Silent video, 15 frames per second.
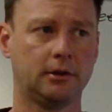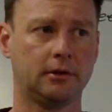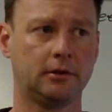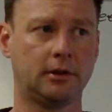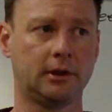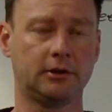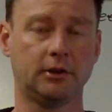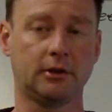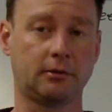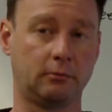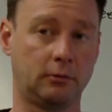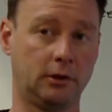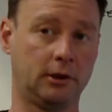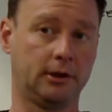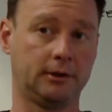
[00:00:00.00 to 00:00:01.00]
Not just
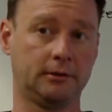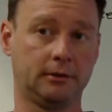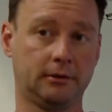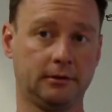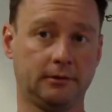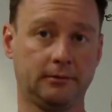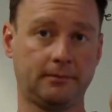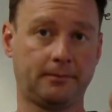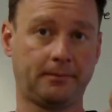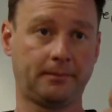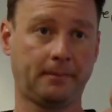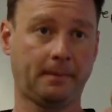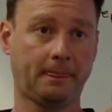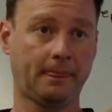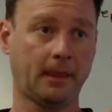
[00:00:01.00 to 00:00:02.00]
one.
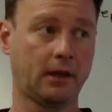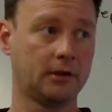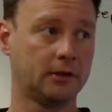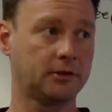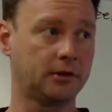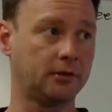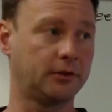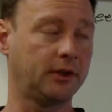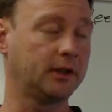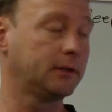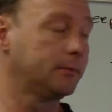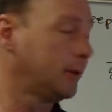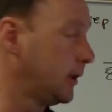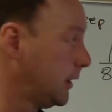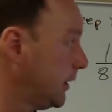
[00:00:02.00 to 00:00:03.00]
So think
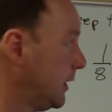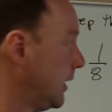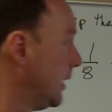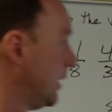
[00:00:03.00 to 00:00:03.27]
about it.